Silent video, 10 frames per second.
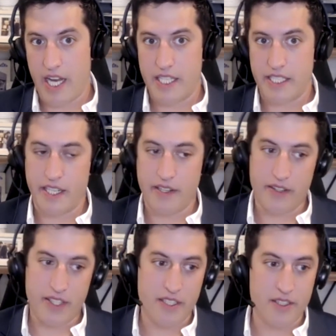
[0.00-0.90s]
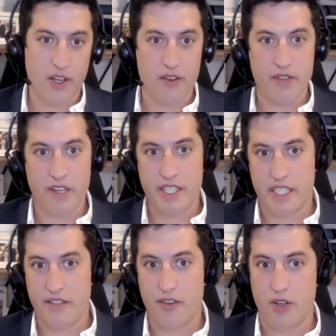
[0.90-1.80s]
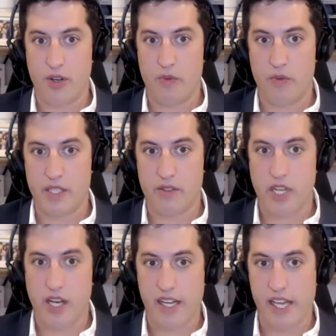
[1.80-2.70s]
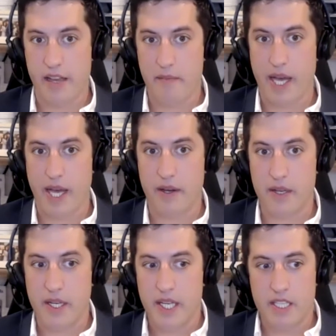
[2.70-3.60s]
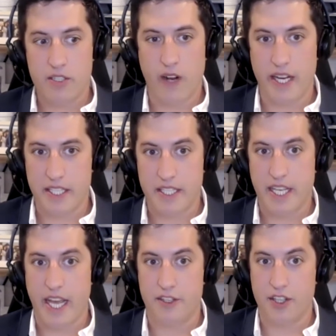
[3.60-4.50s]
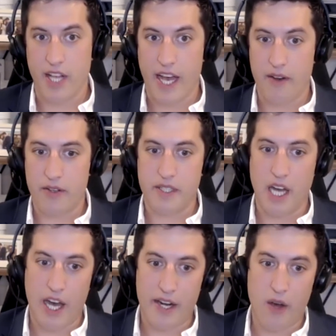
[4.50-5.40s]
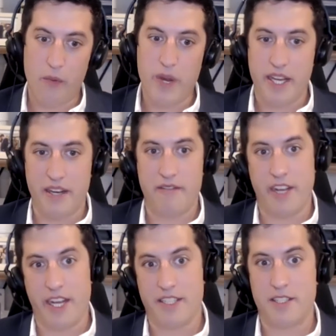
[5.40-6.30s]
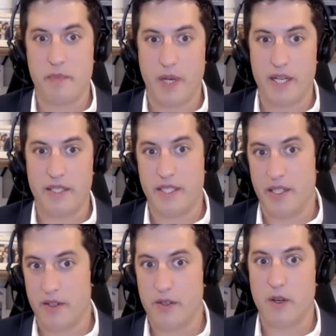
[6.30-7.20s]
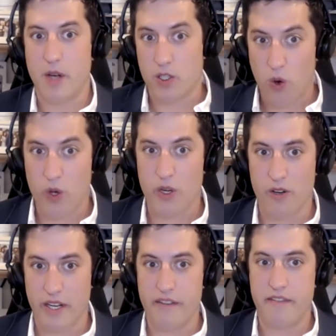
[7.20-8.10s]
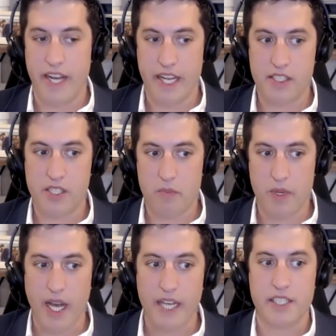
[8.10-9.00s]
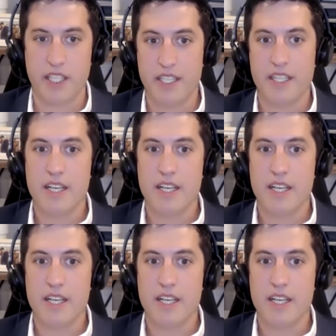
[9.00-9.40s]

This is all very difficult when you're talking about trying to schedule out not a week in advance, but a quarter in advance your production,